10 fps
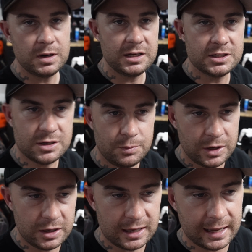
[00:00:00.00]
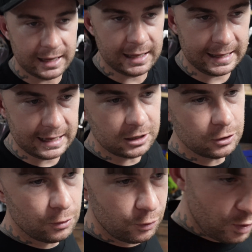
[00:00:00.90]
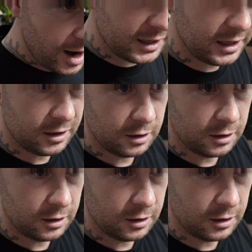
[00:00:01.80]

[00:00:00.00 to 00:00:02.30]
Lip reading: needs to be in running